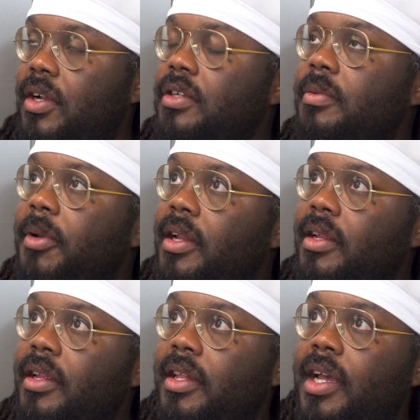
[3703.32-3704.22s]
talked about
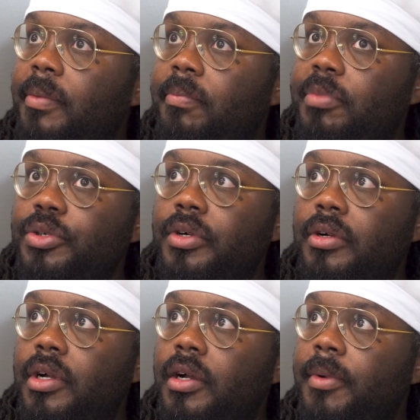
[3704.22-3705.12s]
it, and that blew
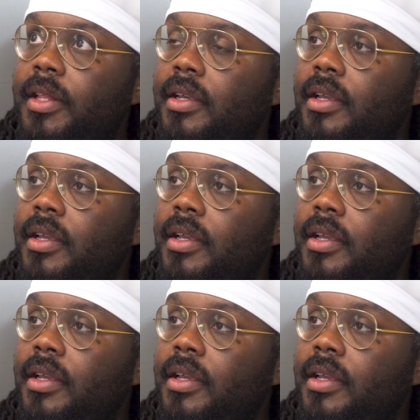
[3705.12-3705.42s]
her up. I think.